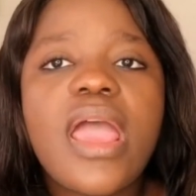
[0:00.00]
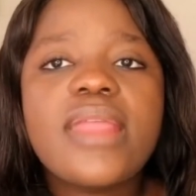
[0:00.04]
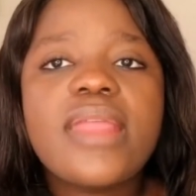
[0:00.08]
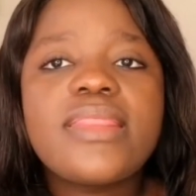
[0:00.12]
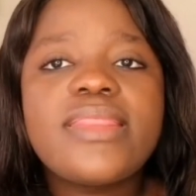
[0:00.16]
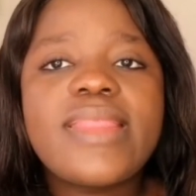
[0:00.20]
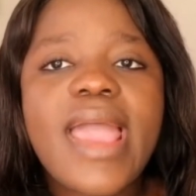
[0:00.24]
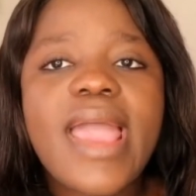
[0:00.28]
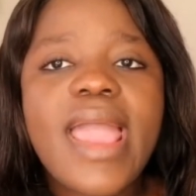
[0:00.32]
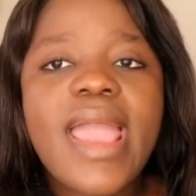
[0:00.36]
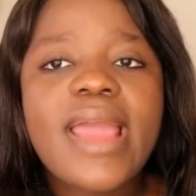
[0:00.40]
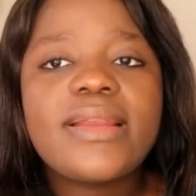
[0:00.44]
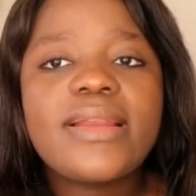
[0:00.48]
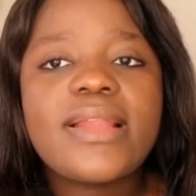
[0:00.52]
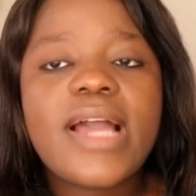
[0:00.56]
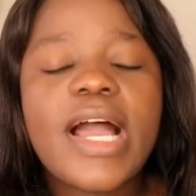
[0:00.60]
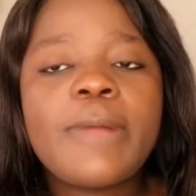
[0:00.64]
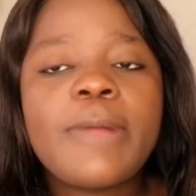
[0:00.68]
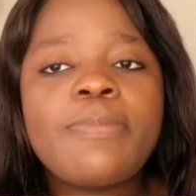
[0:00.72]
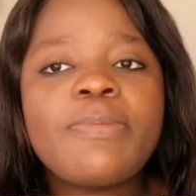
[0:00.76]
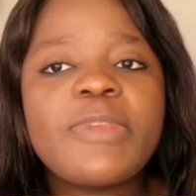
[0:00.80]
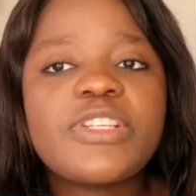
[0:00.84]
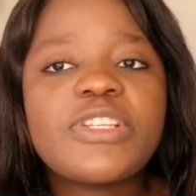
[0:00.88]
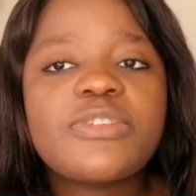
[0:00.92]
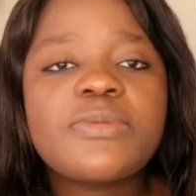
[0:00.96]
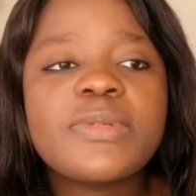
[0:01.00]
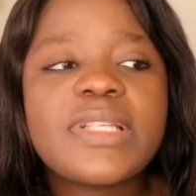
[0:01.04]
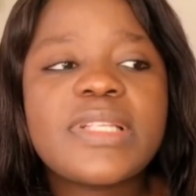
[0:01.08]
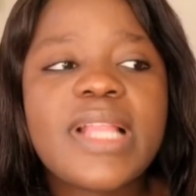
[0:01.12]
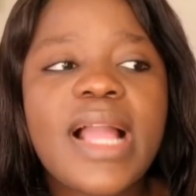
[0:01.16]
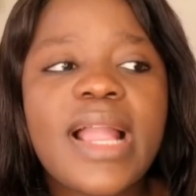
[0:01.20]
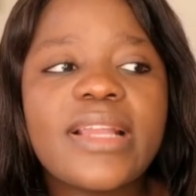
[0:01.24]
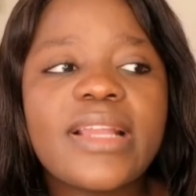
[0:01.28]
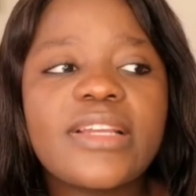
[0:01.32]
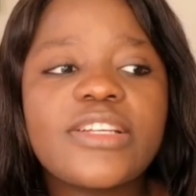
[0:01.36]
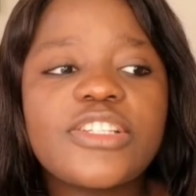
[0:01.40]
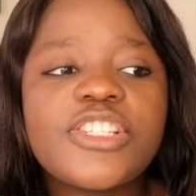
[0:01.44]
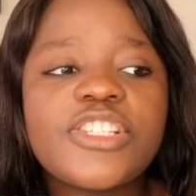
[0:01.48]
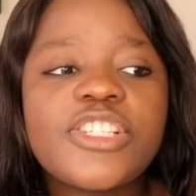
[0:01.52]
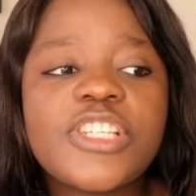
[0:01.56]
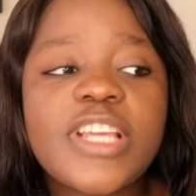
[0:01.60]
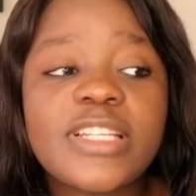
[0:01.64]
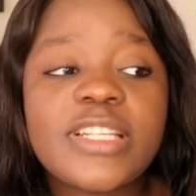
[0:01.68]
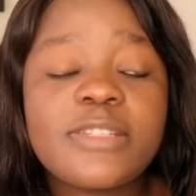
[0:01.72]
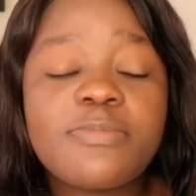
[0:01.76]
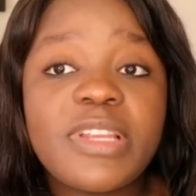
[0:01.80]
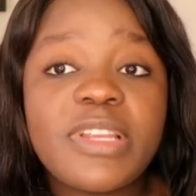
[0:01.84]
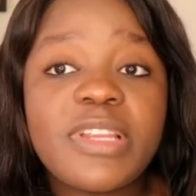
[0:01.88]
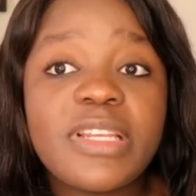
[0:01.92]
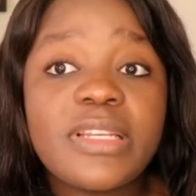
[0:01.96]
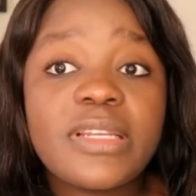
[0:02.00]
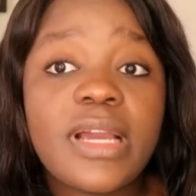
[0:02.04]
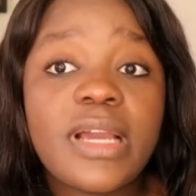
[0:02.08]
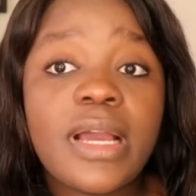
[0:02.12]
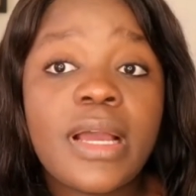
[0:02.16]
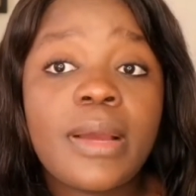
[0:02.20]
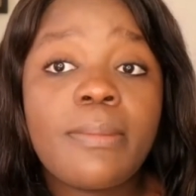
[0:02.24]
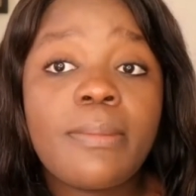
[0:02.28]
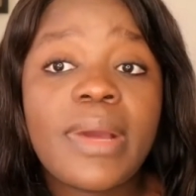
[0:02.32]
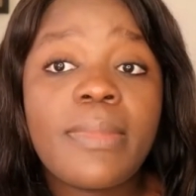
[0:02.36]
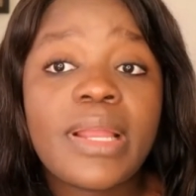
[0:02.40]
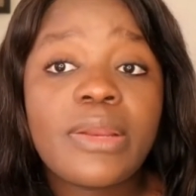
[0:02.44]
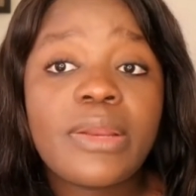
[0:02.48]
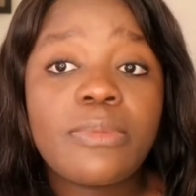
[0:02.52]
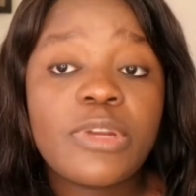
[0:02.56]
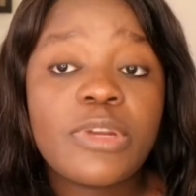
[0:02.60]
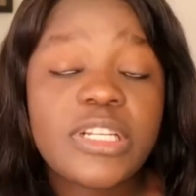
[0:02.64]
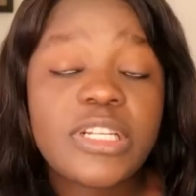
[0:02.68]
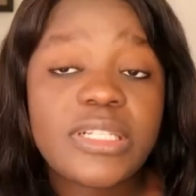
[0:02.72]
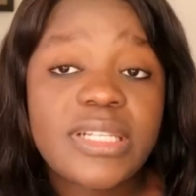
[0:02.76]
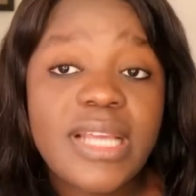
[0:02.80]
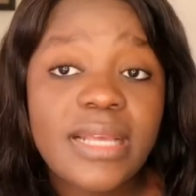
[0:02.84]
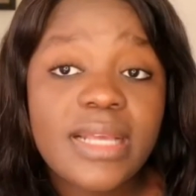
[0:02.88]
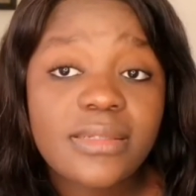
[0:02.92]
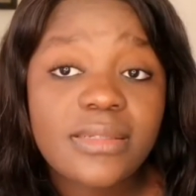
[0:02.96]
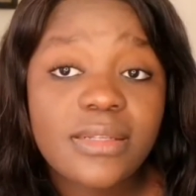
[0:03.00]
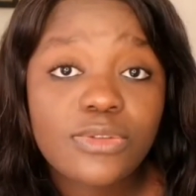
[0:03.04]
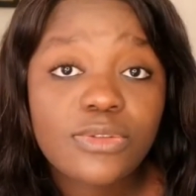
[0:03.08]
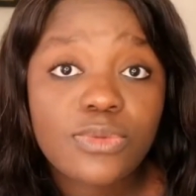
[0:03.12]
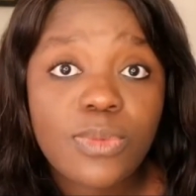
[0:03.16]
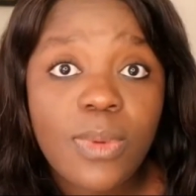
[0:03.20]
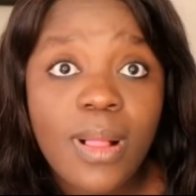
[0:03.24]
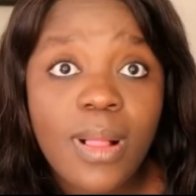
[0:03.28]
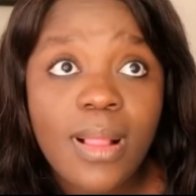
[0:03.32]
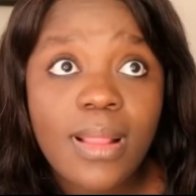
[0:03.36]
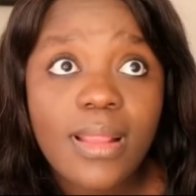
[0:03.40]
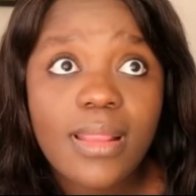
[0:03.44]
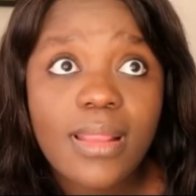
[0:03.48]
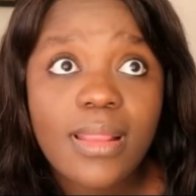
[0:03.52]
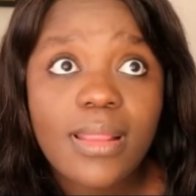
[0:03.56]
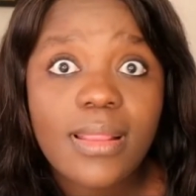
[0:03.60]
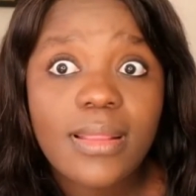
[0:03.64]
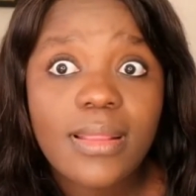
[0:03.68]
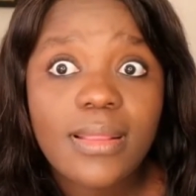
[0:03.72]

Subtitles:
Then she was like, she has been monetized as well,